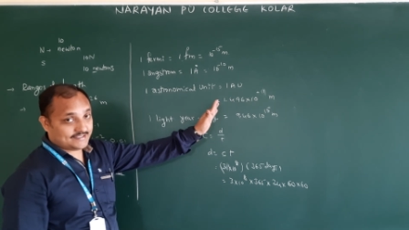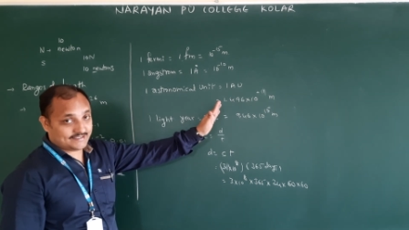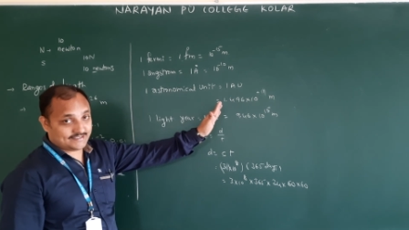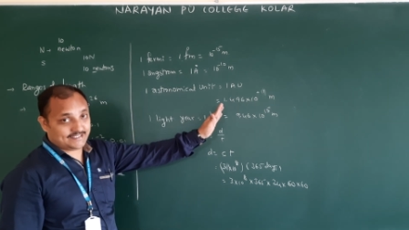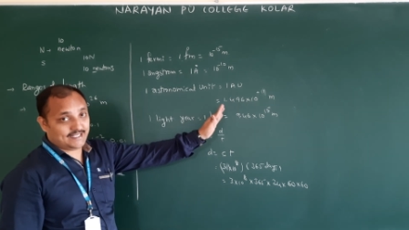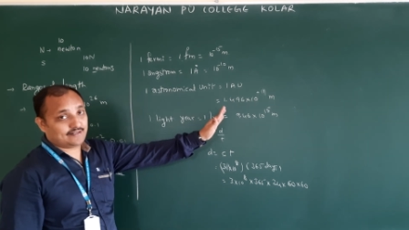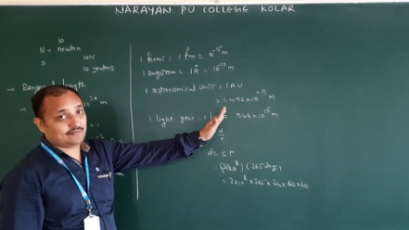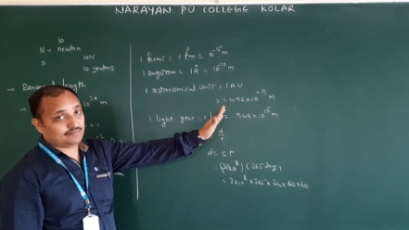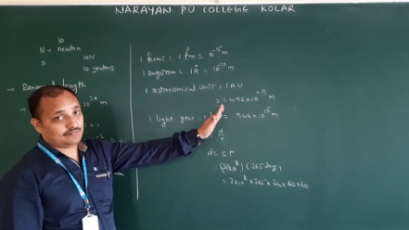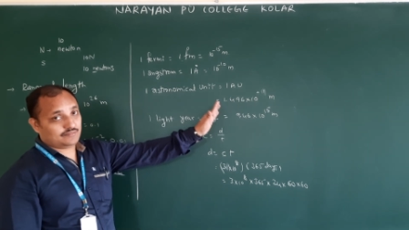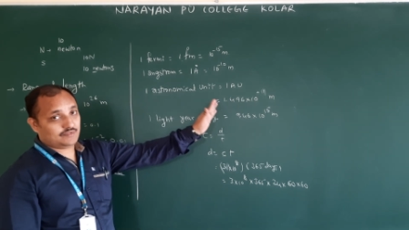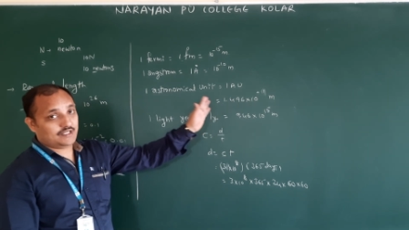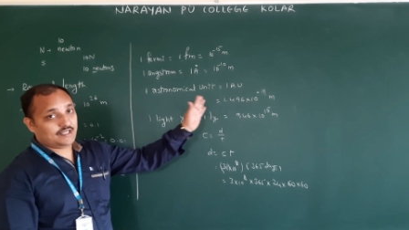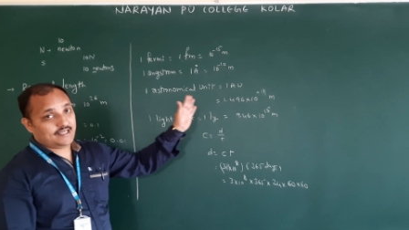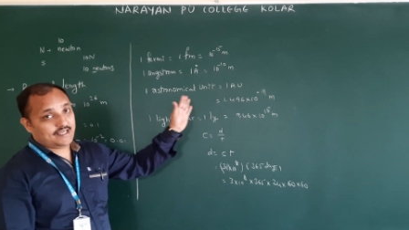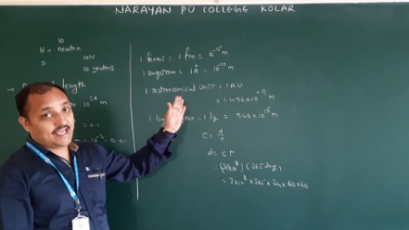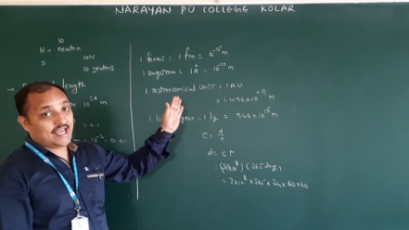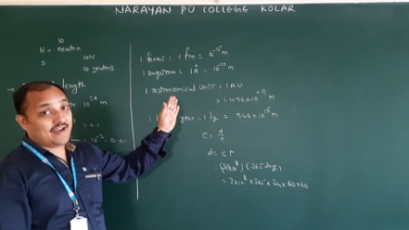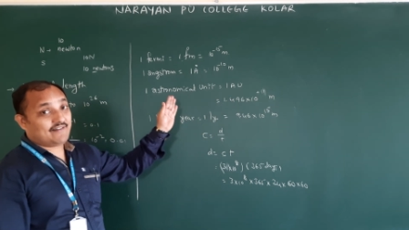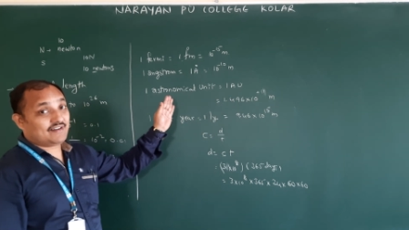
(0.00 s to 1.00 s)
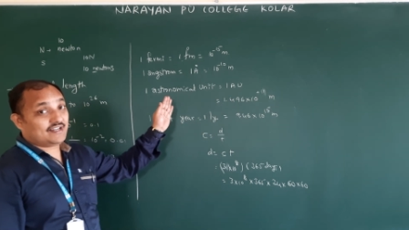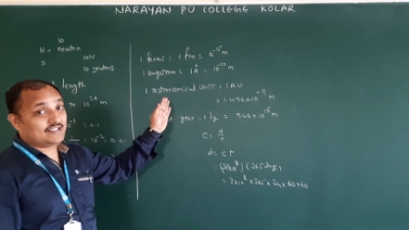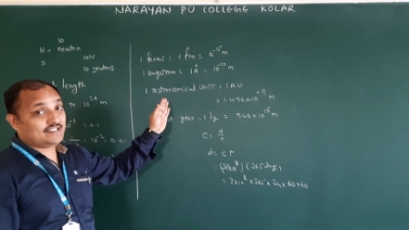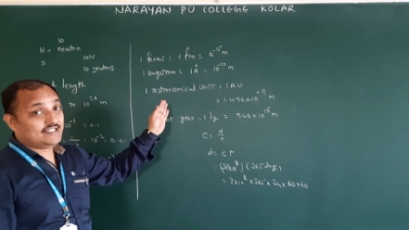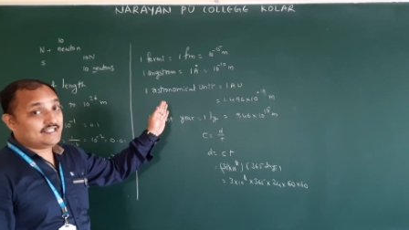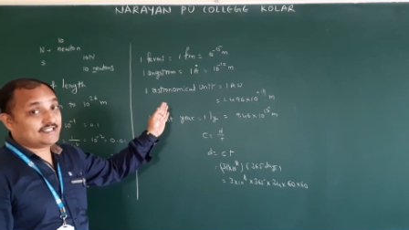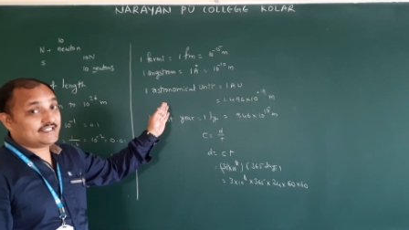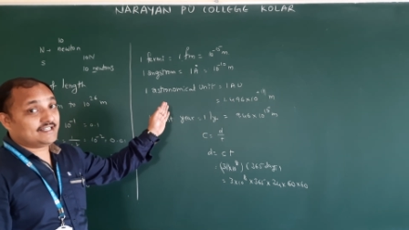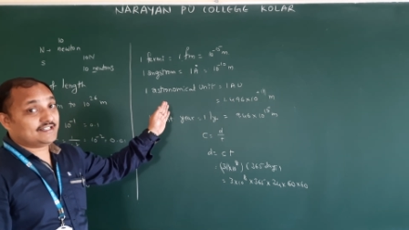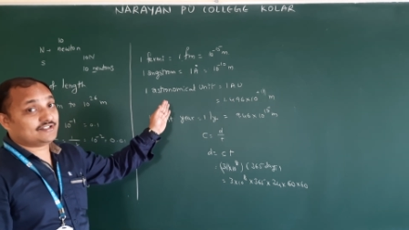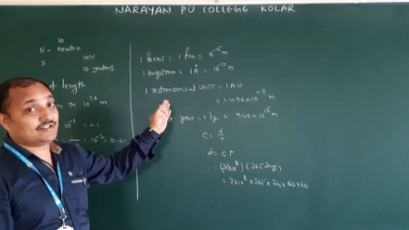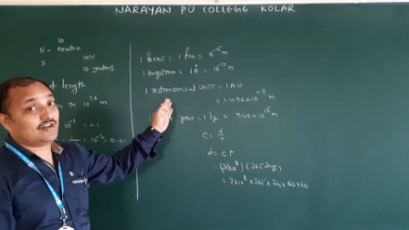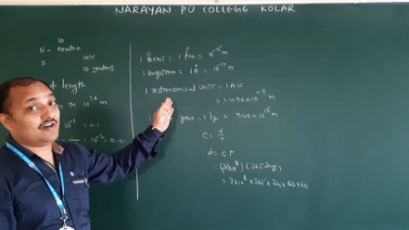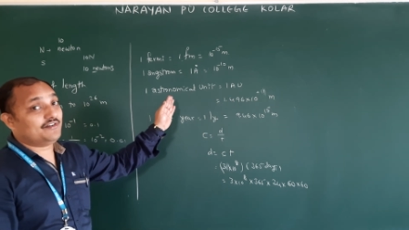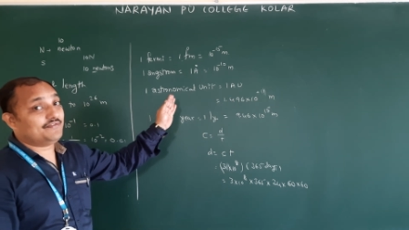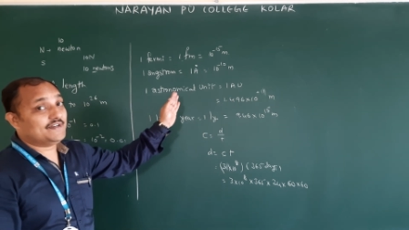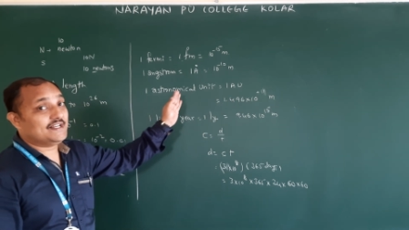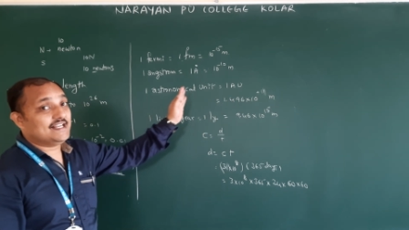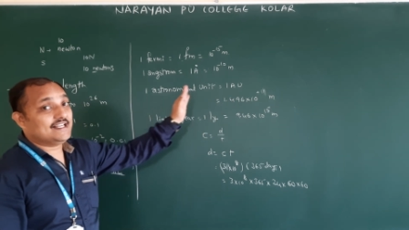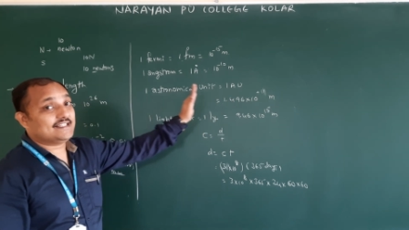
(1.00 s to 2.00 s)
sun, average distance
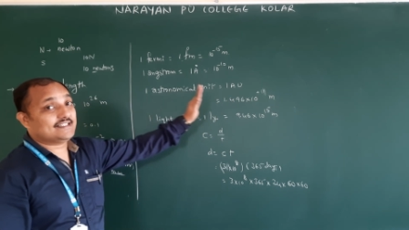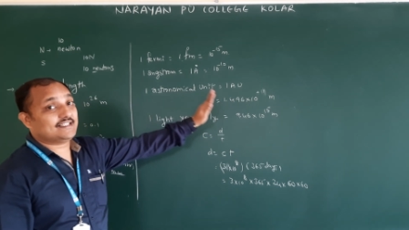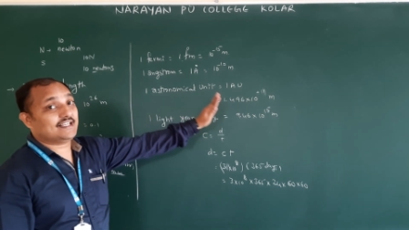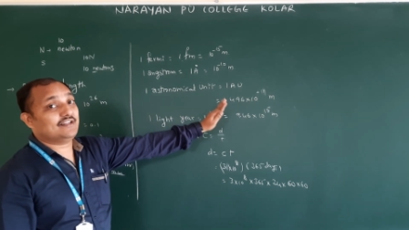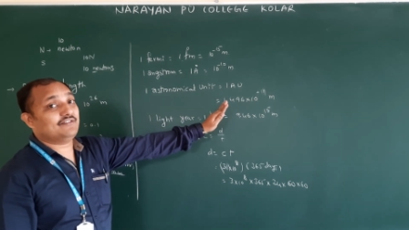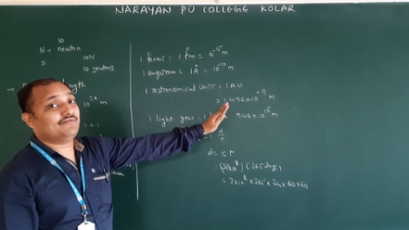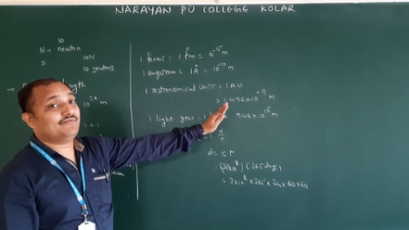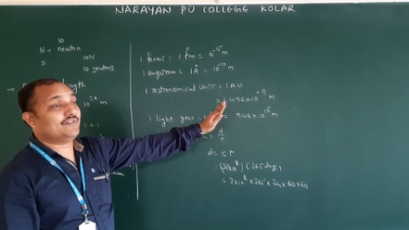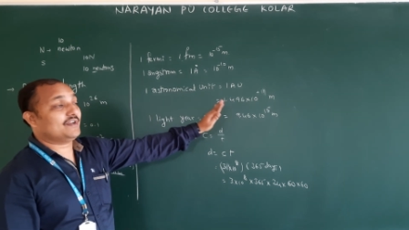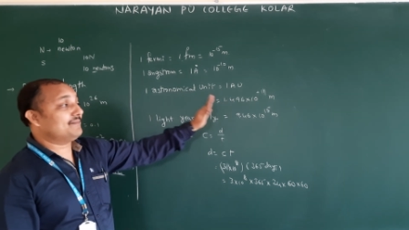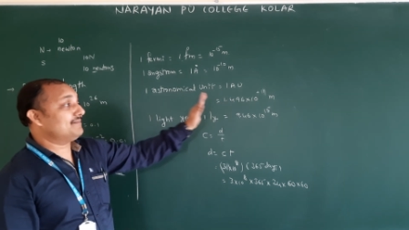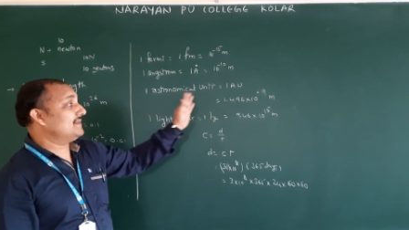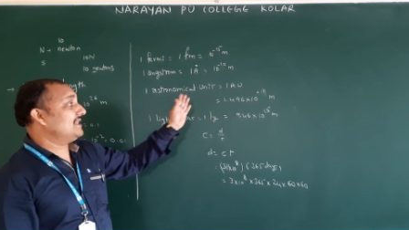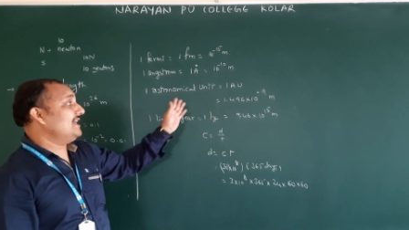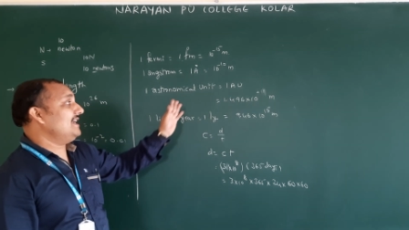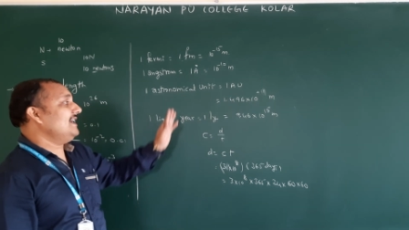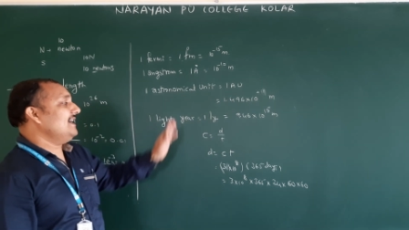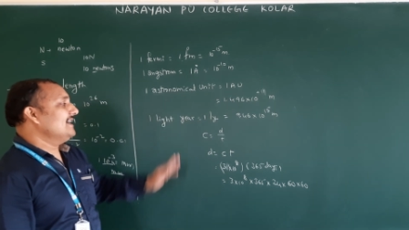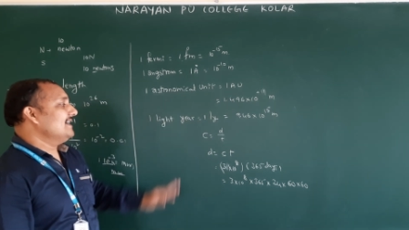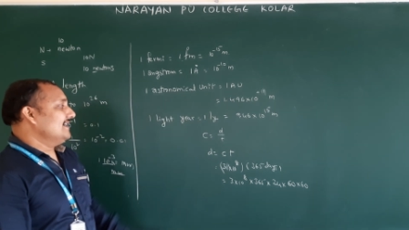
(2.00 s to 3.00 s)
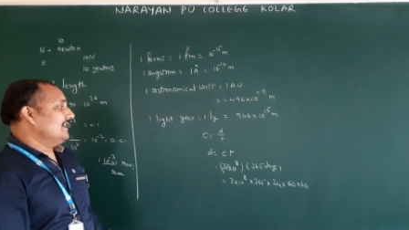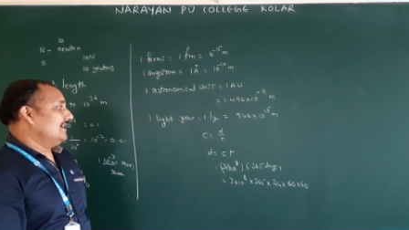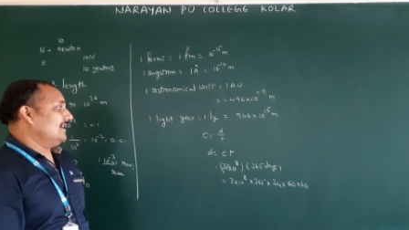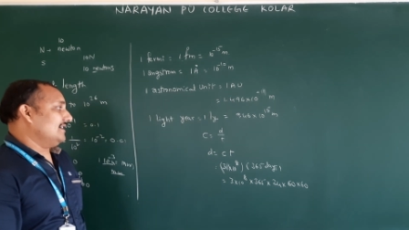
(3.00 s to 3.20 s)
of sun from the